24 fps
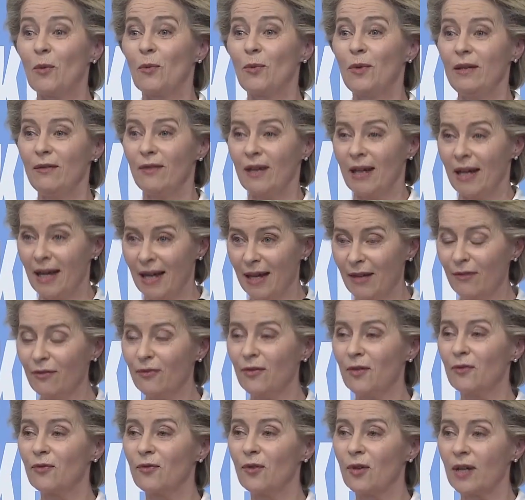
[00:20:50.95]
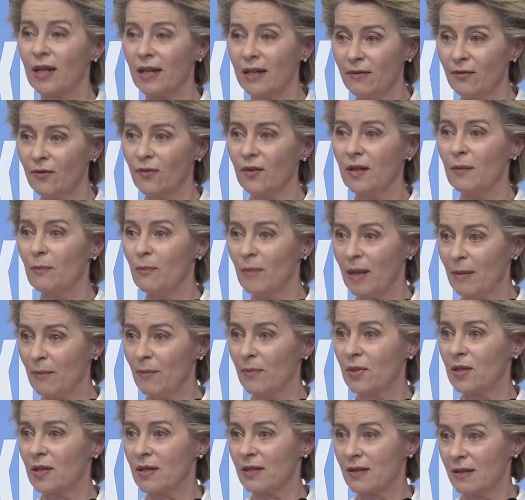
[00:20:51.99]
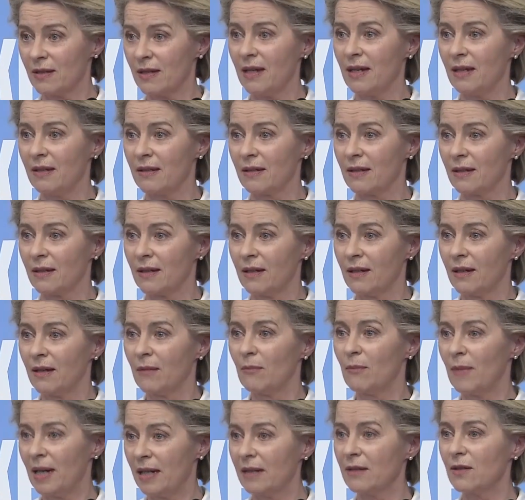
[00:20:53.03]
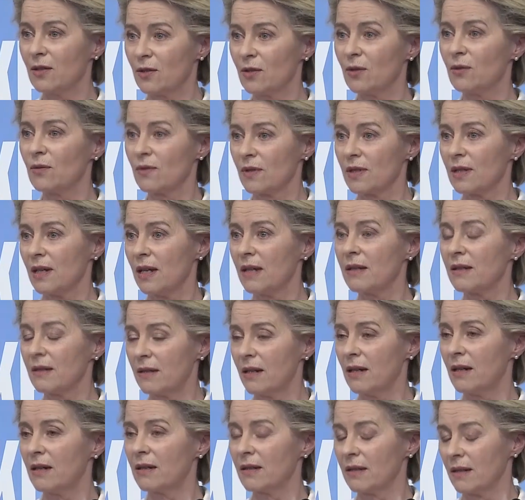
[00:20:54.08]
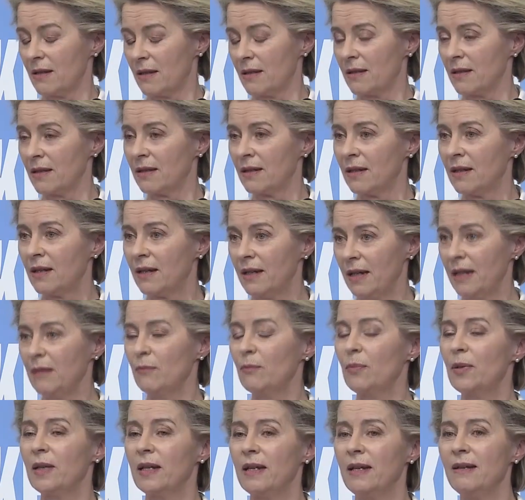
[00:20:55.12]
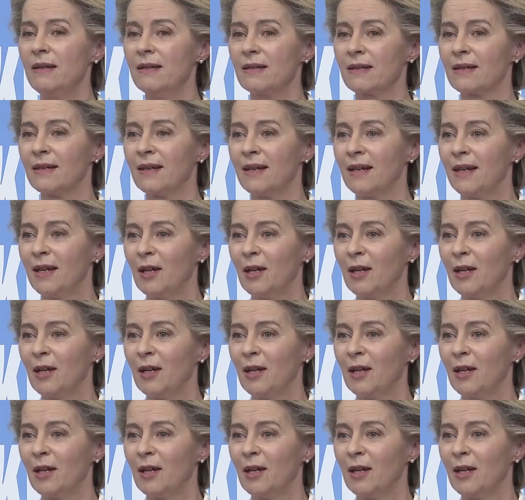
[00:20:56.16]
we have for every member state milestones and targets in place